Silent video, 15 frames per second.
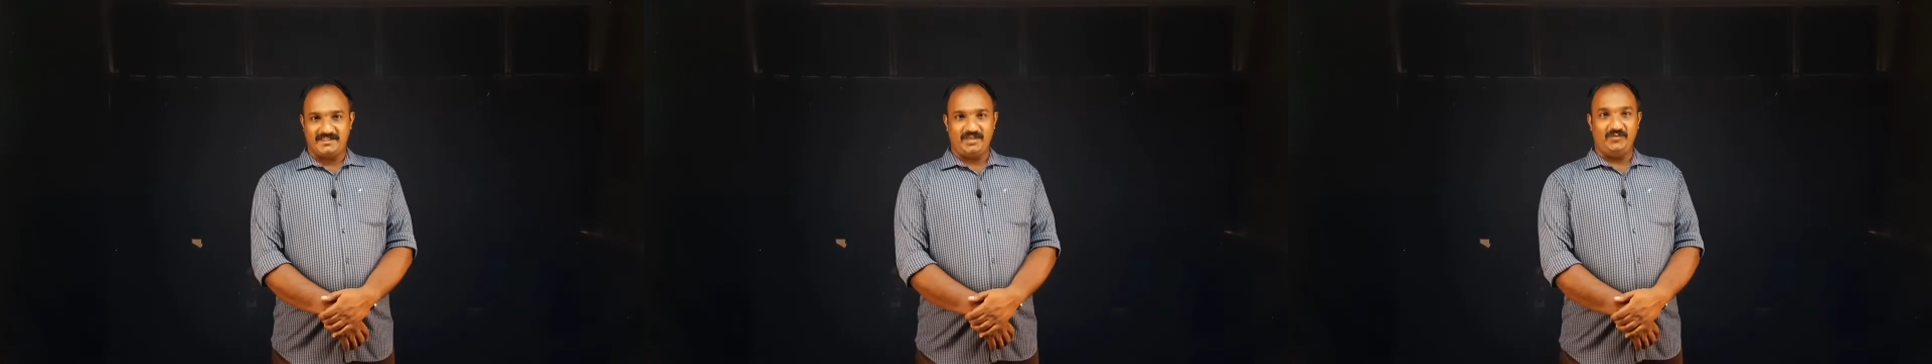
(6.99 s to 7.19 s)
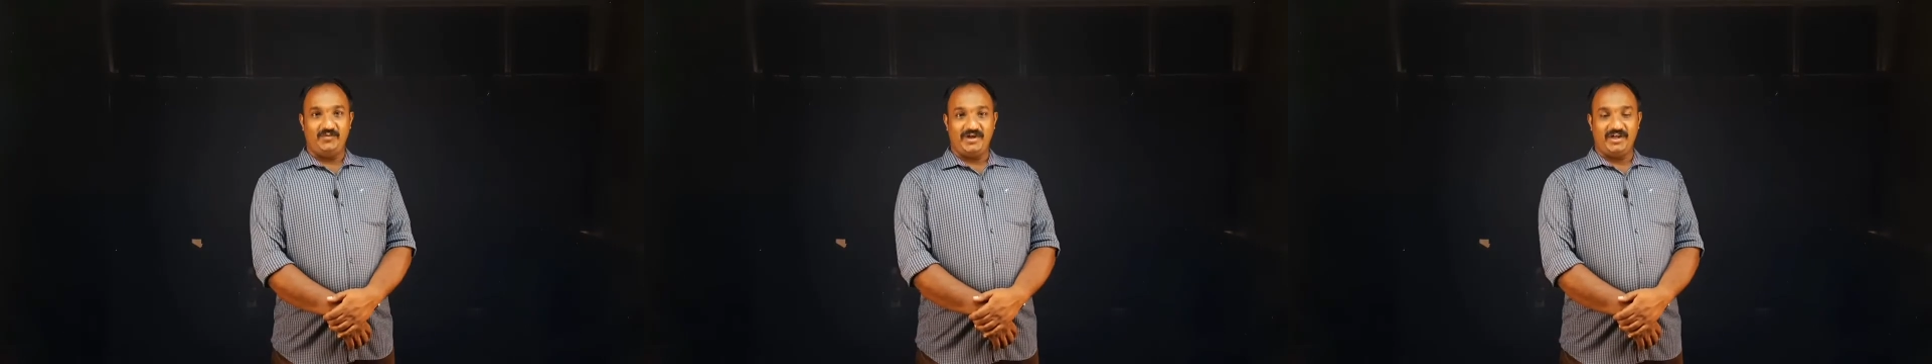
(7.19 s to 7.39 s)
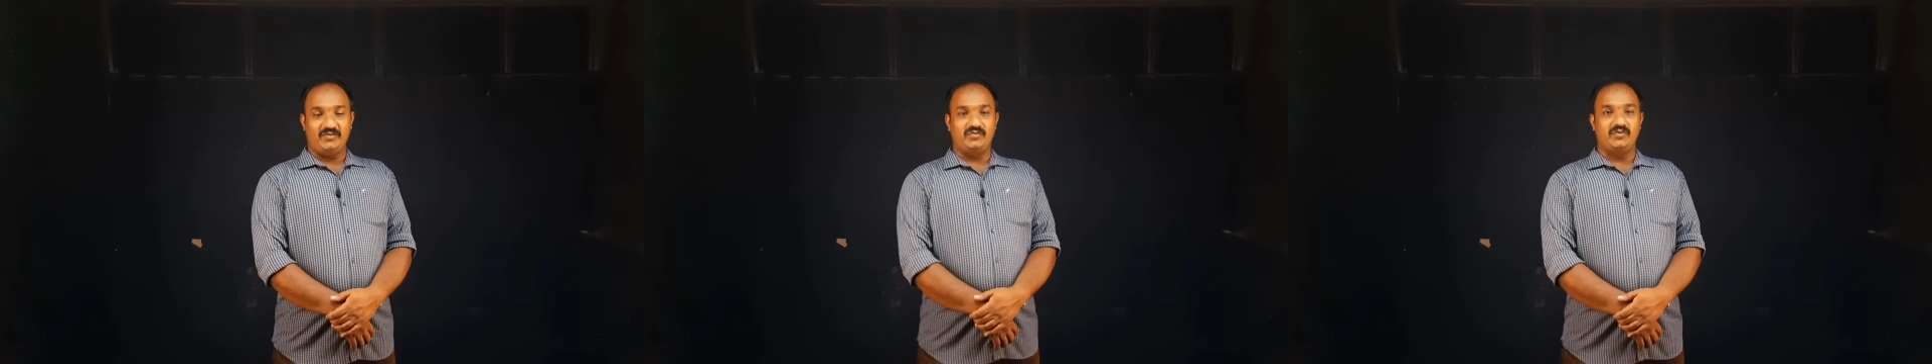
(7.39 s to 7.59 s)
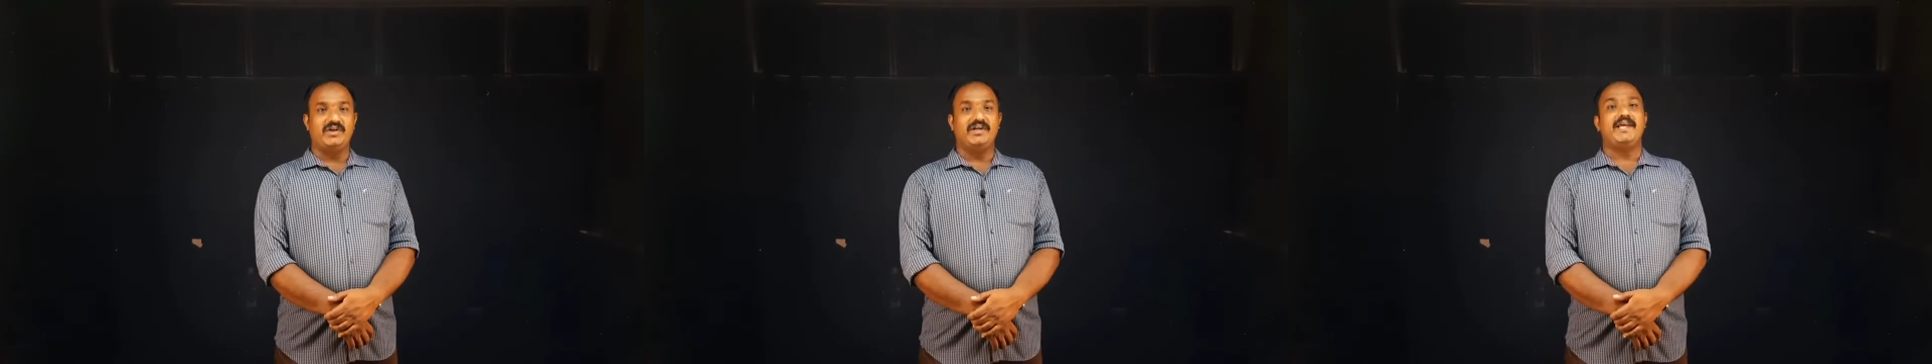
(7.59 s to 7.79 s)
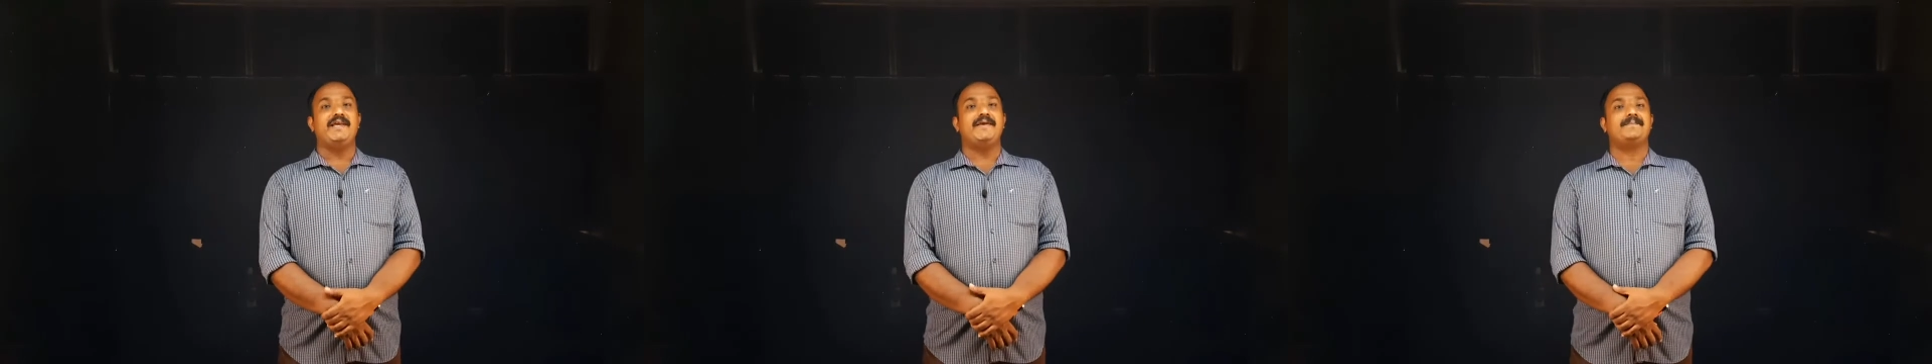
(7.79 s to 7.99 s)
a wonderful
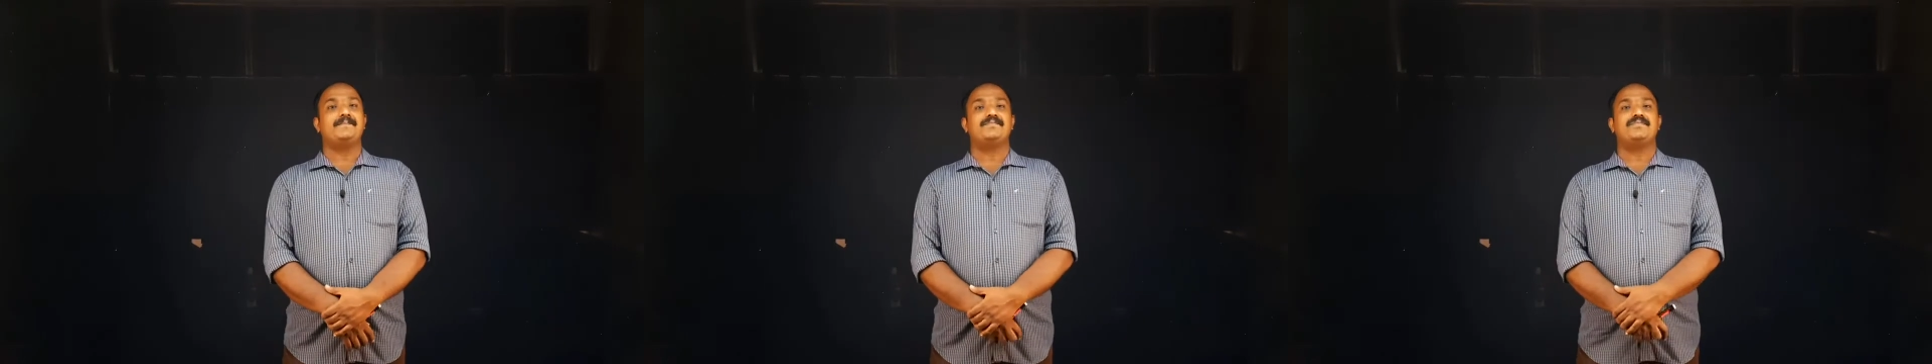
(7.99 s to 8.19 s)
day